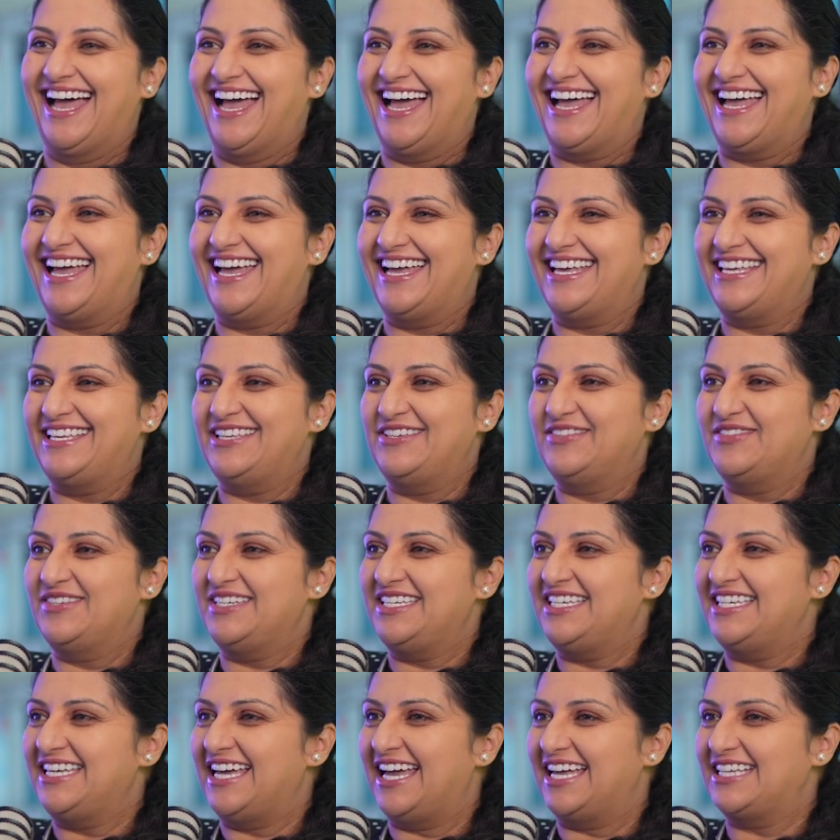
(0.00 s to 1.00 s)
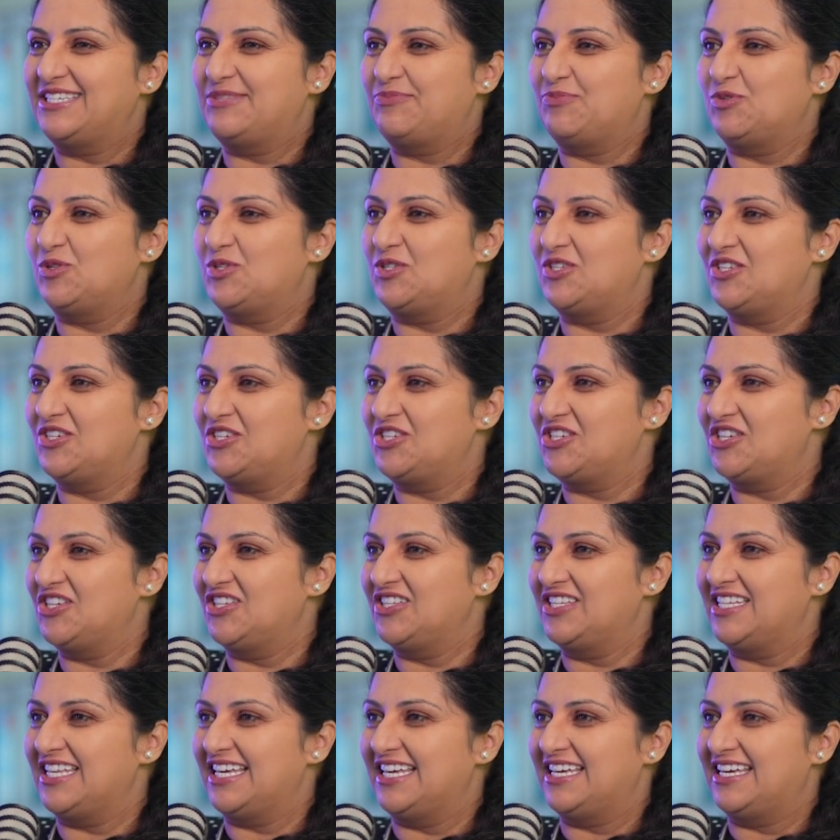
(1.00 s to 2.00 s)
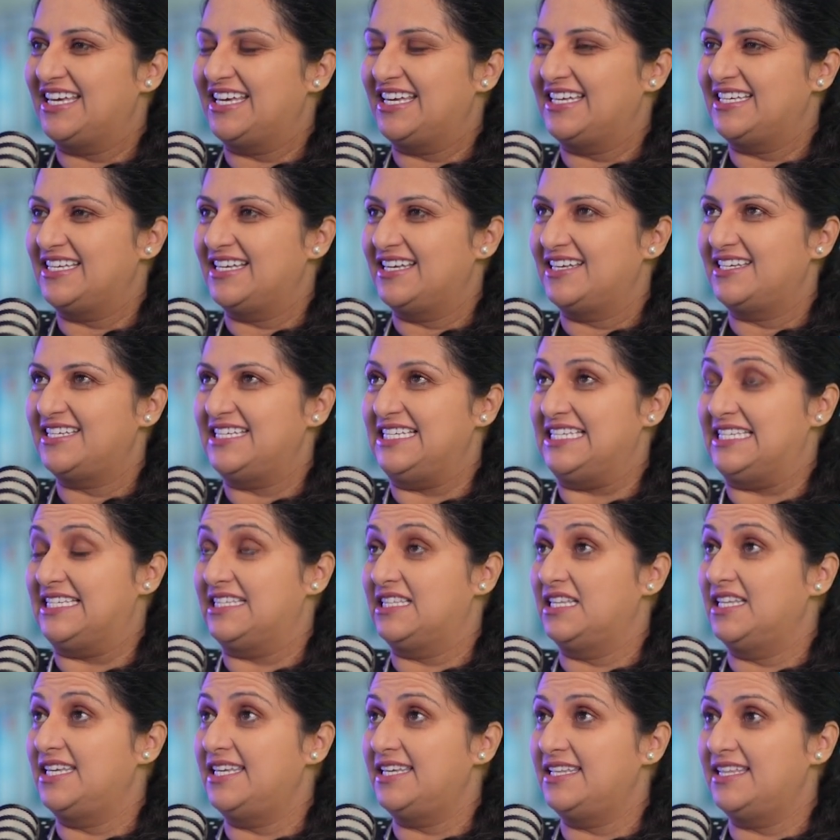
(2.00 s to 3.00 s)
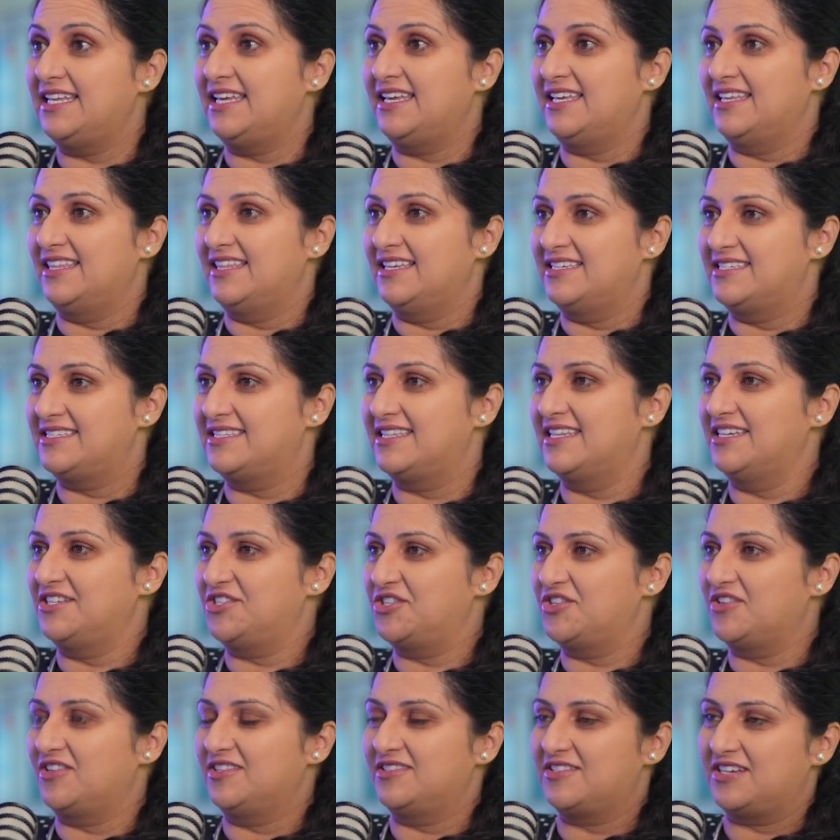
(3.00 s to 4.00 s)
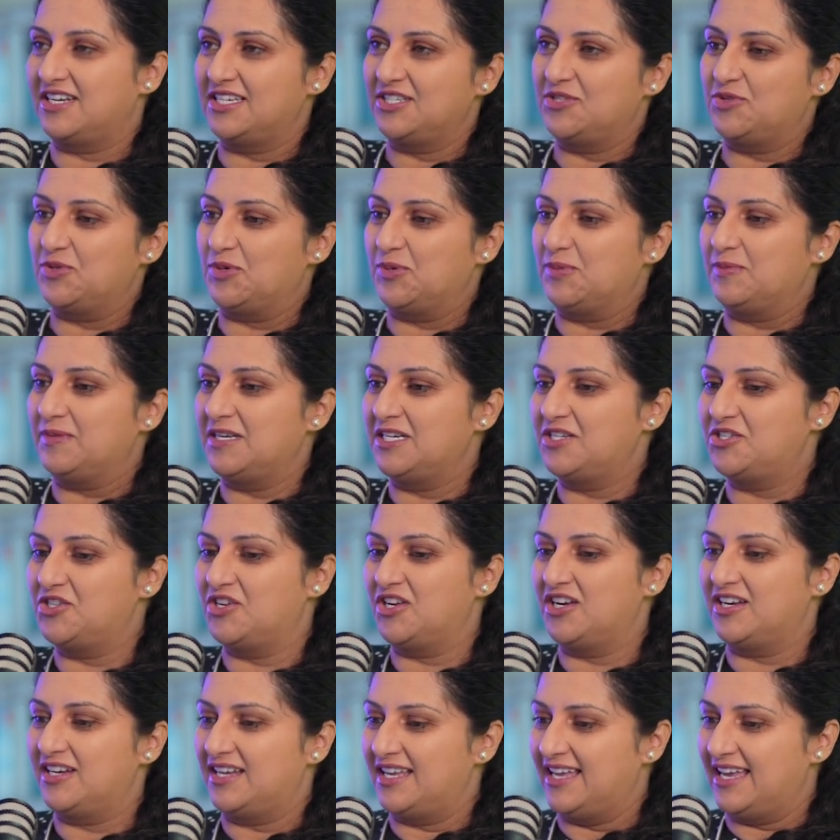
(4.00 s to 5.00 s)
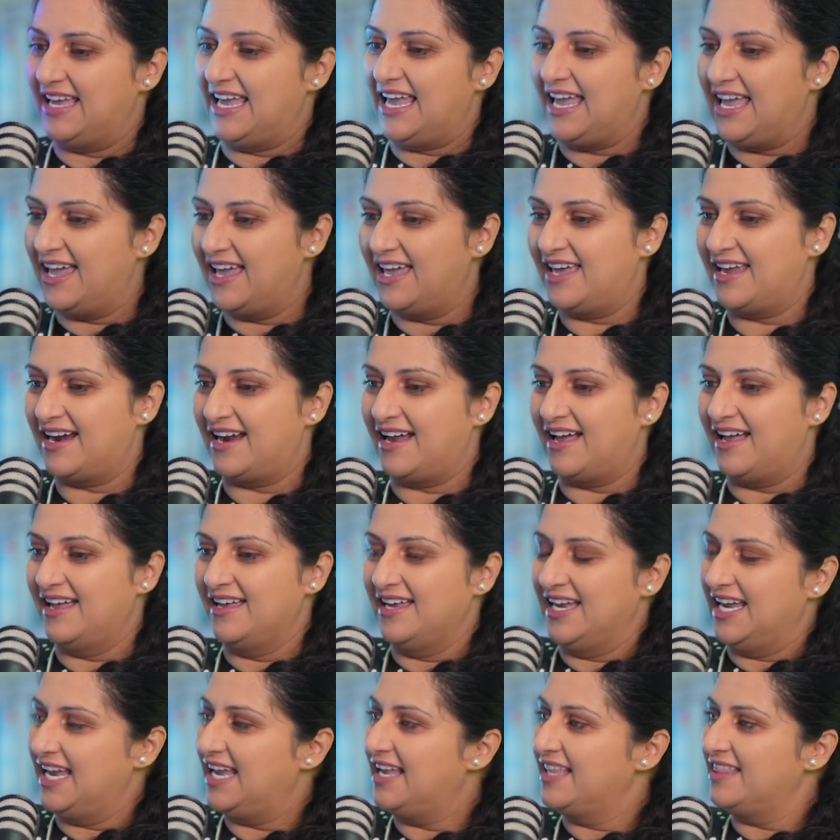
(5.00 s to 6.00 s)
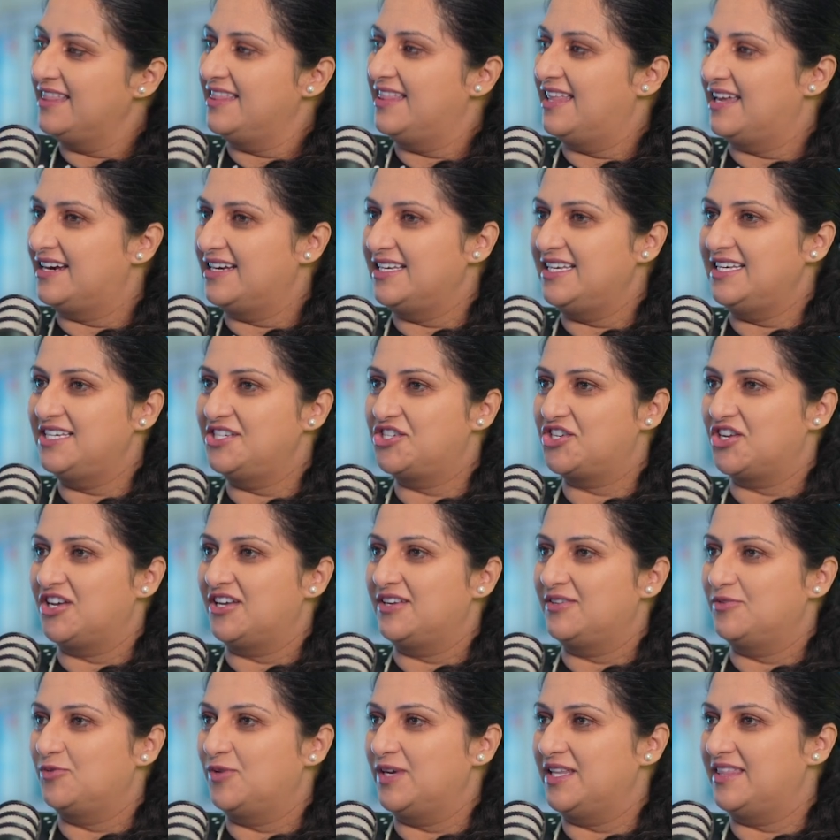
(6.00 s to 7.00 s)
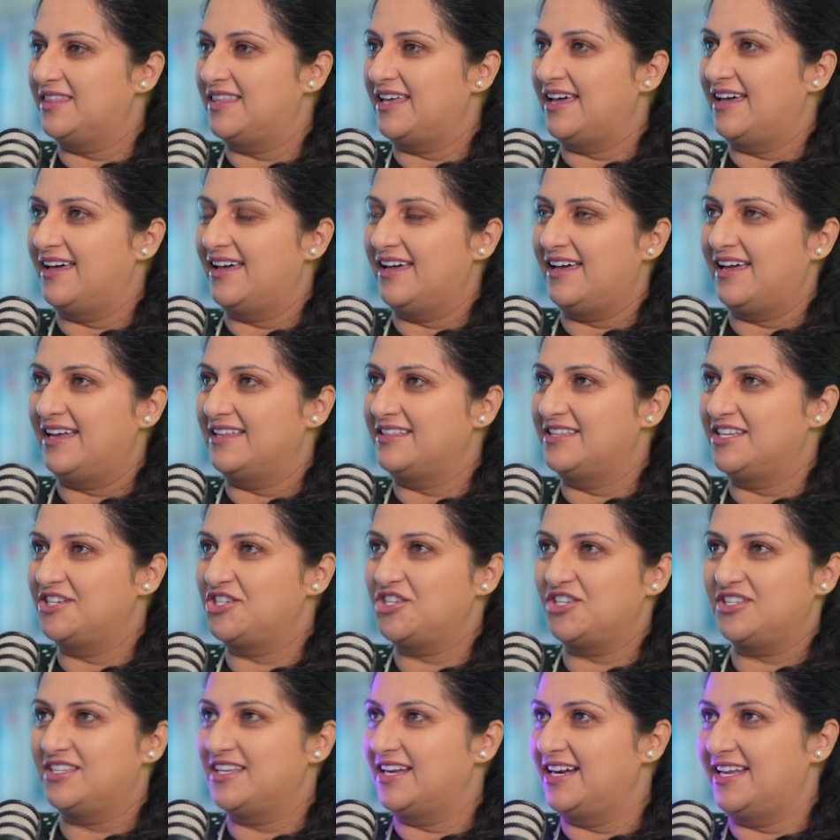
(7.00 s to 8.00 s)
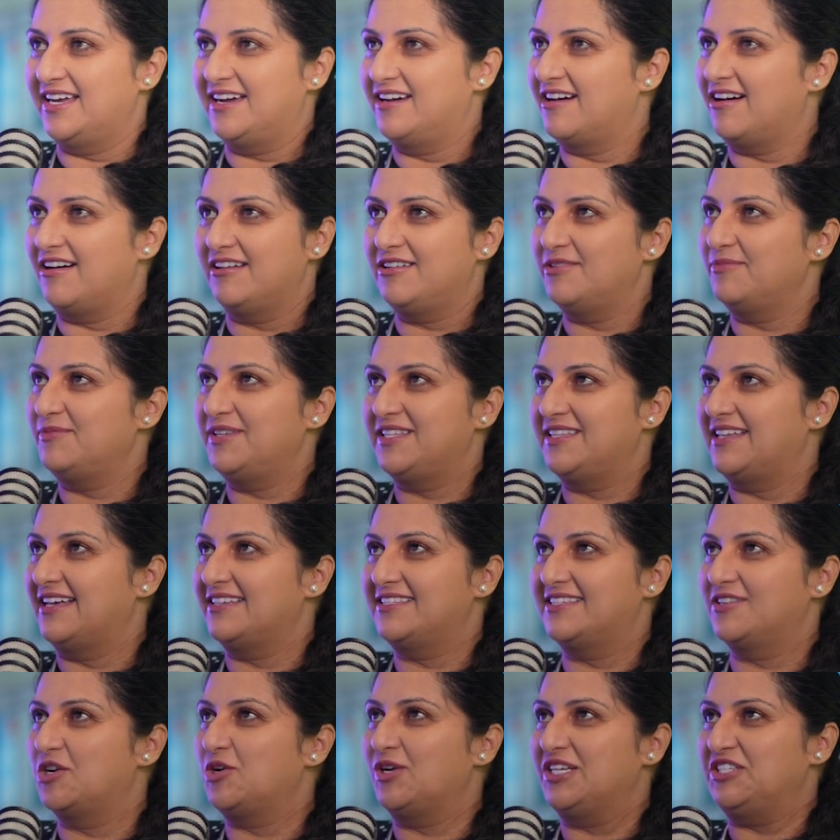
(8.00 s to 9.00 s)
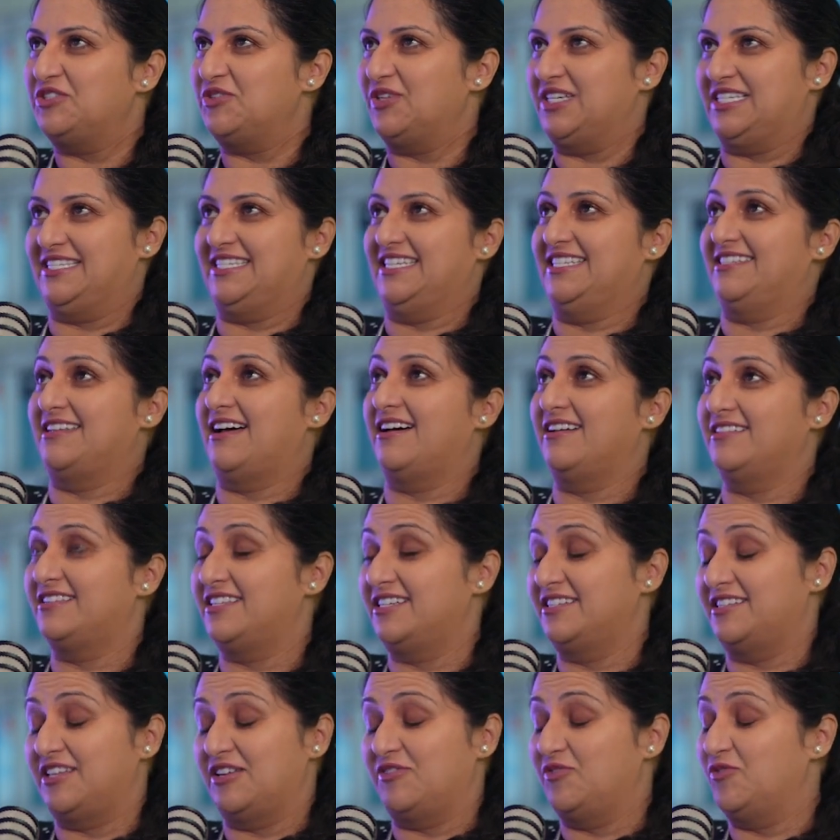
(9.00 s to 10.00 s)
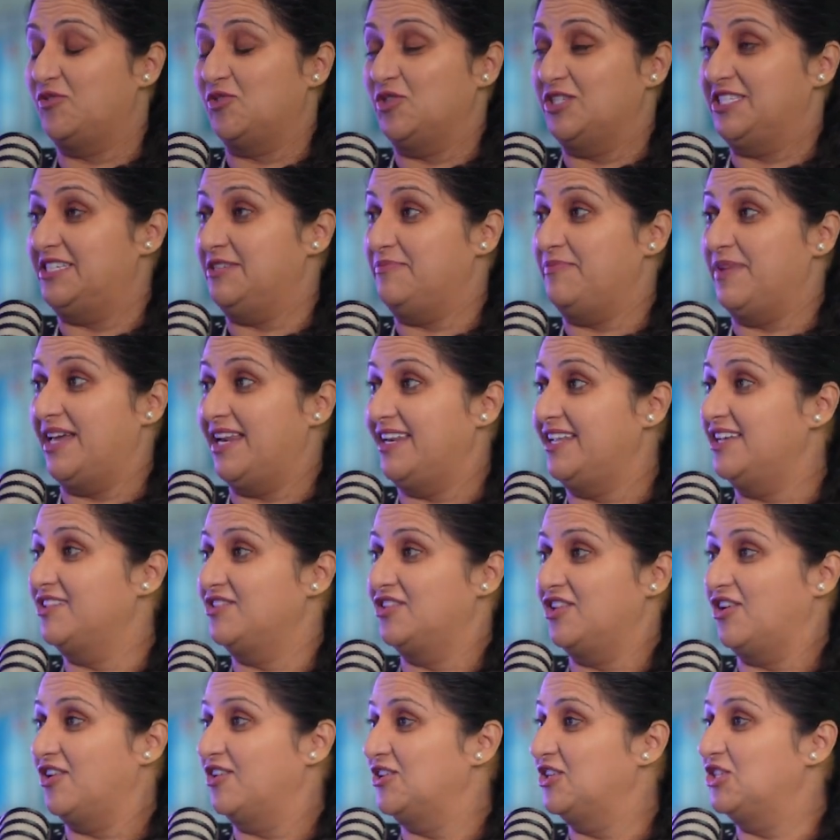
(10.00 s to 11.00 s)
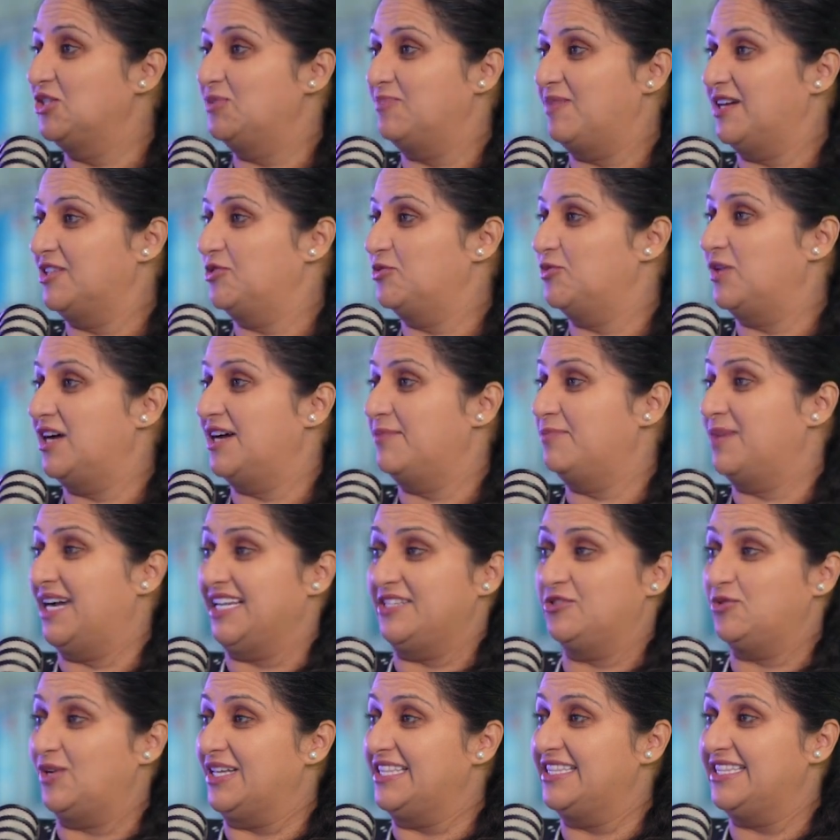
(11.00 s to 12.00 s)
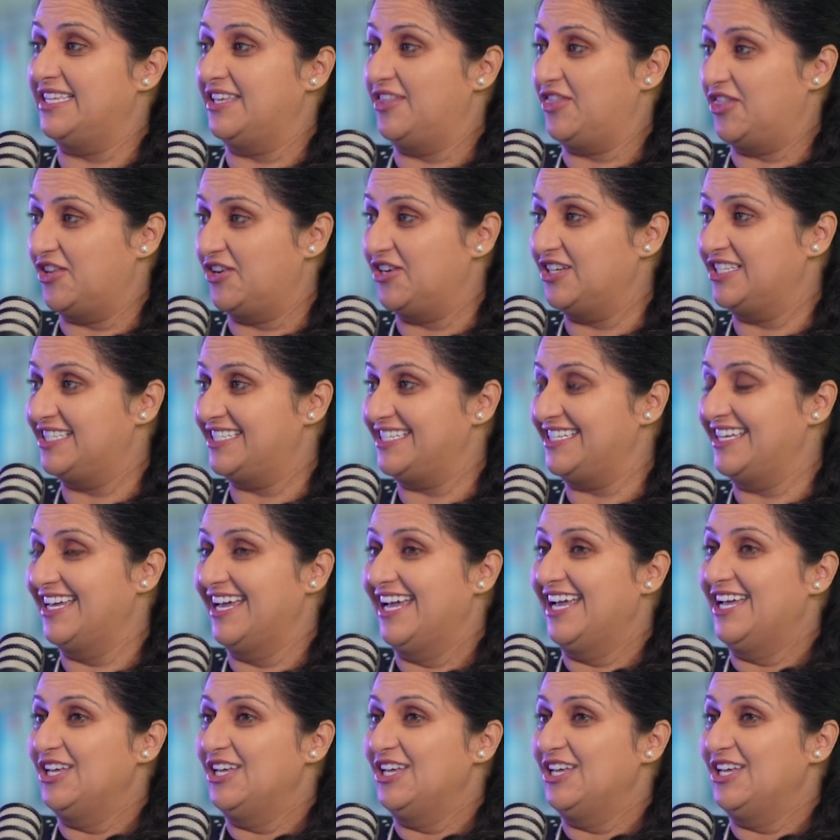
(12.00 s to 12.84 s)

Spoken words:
UAE has positioned, is leading this digital transformation era in the region with a digital economy that's going to exceed $140 billion by 2030.